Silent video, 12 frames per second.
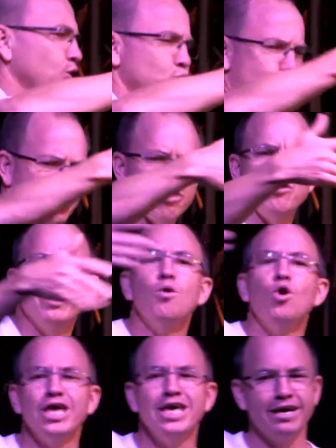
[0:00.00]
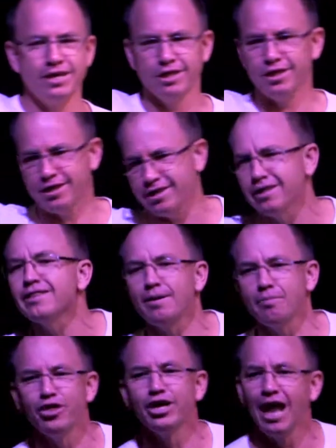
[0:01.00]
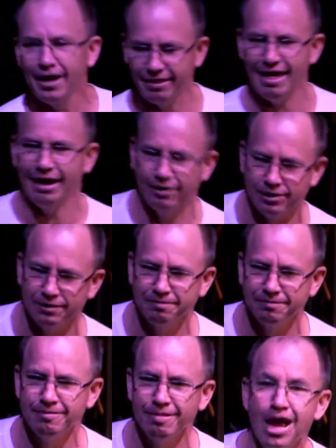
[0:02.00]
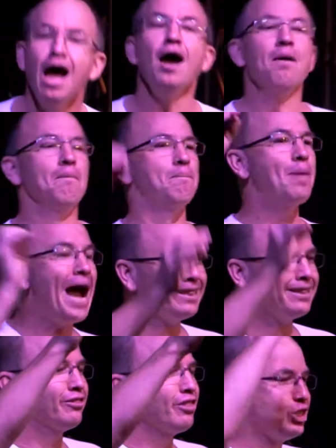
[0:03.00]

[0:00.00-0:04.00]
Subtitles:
it was 3 more years, something like that. But the